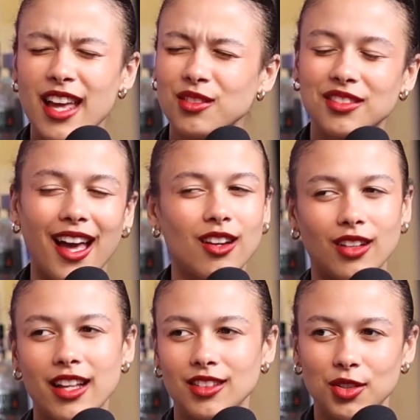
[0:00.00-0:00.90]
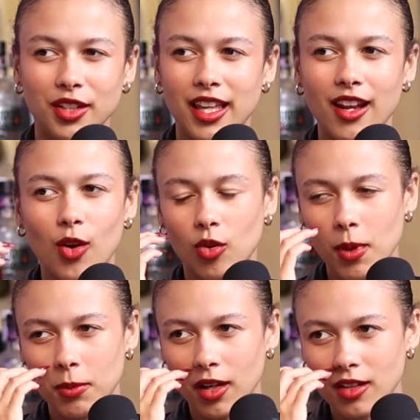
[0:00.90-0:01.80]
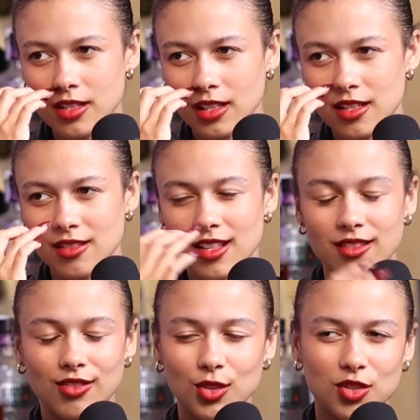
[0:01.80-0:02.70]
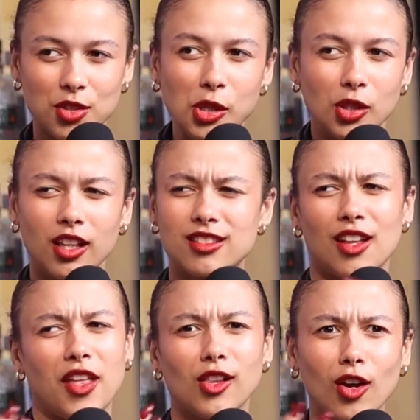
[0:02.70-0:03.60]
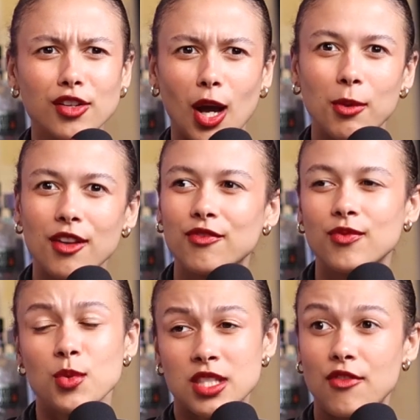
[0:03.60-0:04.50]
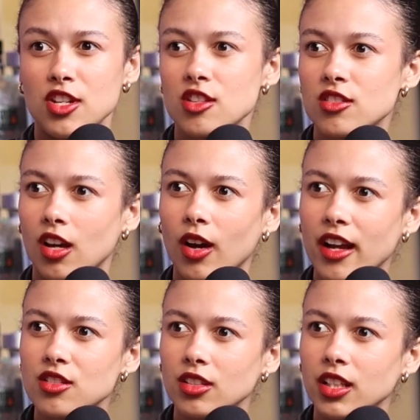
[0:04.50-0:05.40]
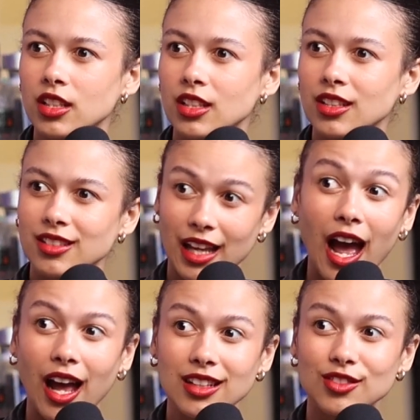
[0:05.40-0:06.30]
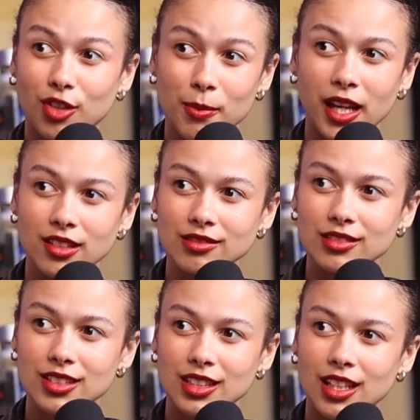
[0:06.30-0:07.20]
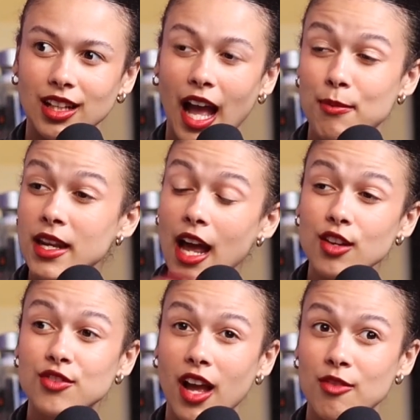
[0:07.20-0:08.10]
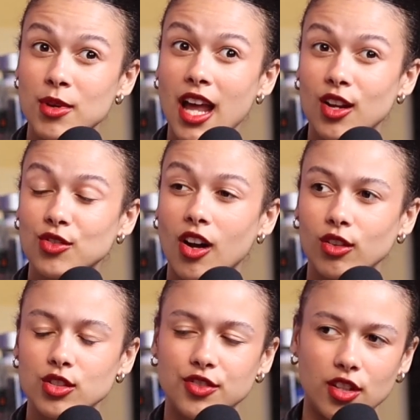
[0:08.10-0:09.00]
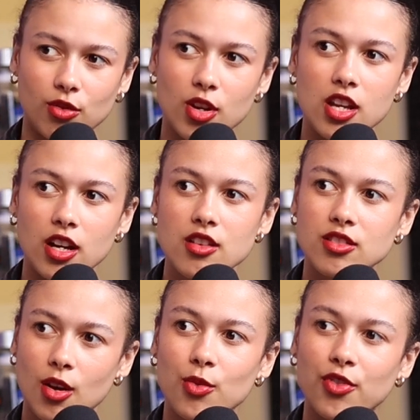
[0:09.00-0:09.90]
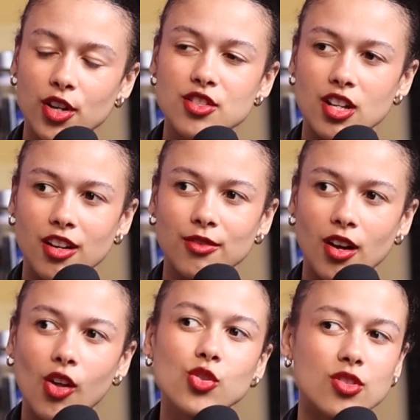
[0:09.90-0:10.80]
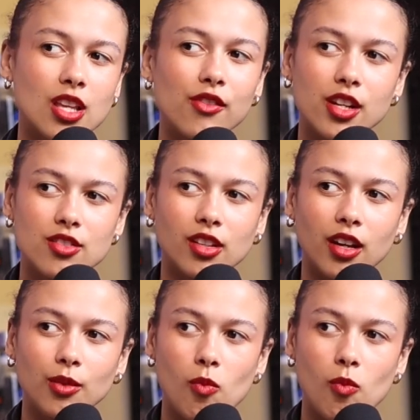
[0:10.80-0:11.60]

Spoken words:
I literally cannot remember, honestly. It's not that long ago, but it was 7 years ago, actually. Yeah, for me. I've been out of college for 3 years. So first year of college was 7 years ago.